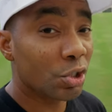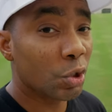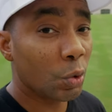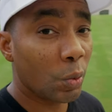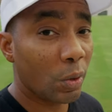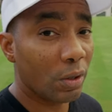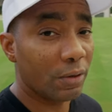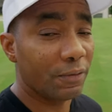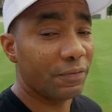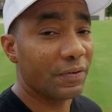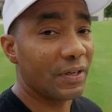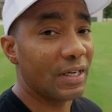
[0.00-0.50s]

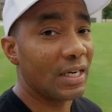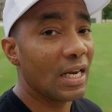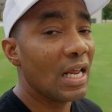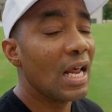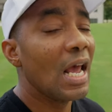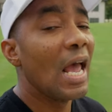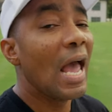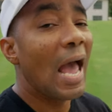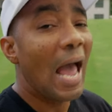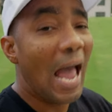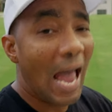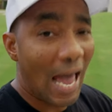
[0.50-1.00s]
square feet
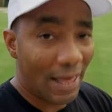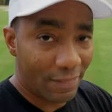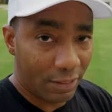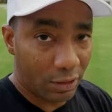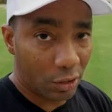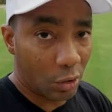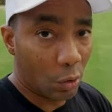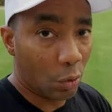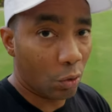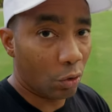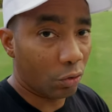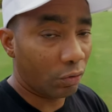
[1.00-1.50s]
at the
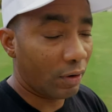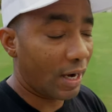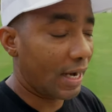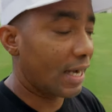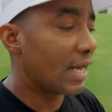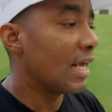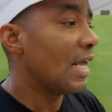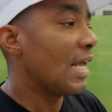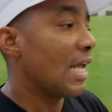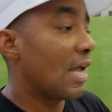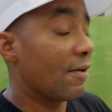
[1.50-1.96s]
lower rate.